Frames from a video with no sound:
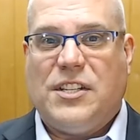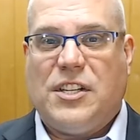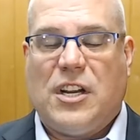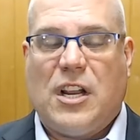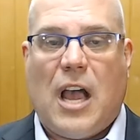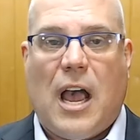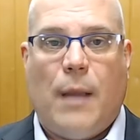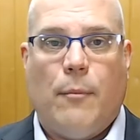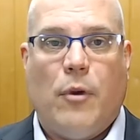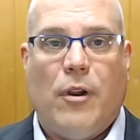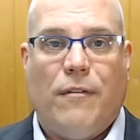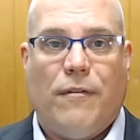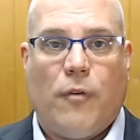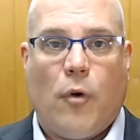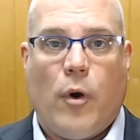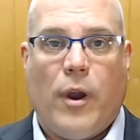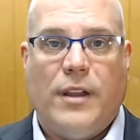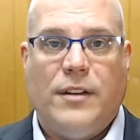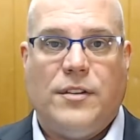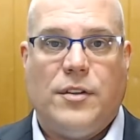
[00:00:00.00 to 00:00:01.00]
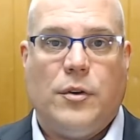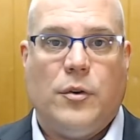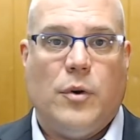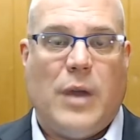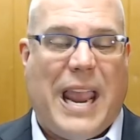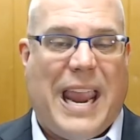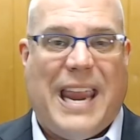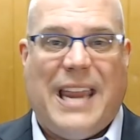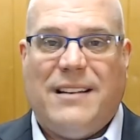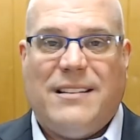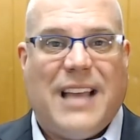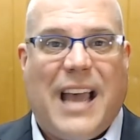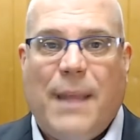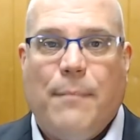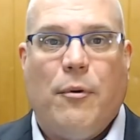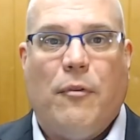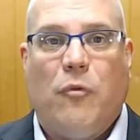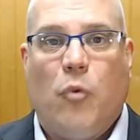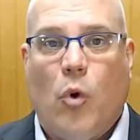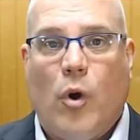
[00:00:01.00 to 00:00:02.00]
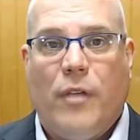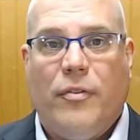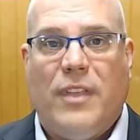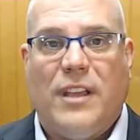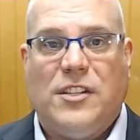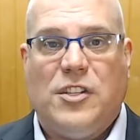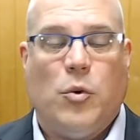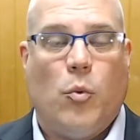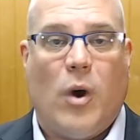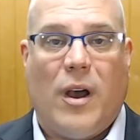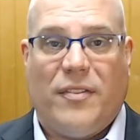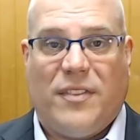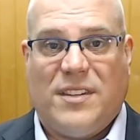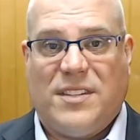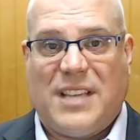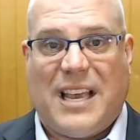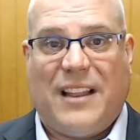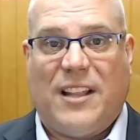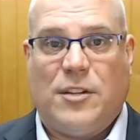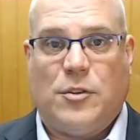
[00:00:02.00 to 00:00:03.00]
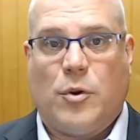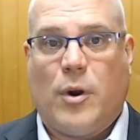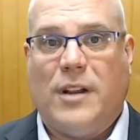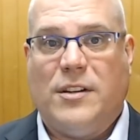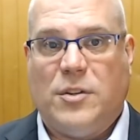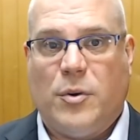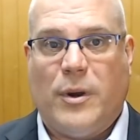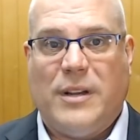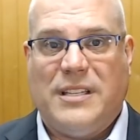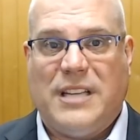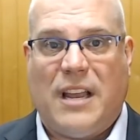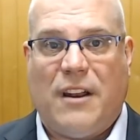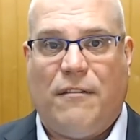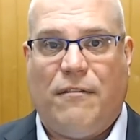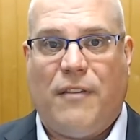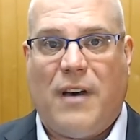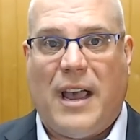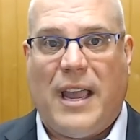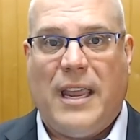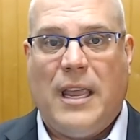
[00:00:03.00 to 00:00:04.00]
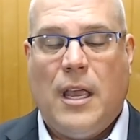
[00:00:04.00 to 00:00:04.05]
I'm referring to a type of wood that you want the XyloTron to identify.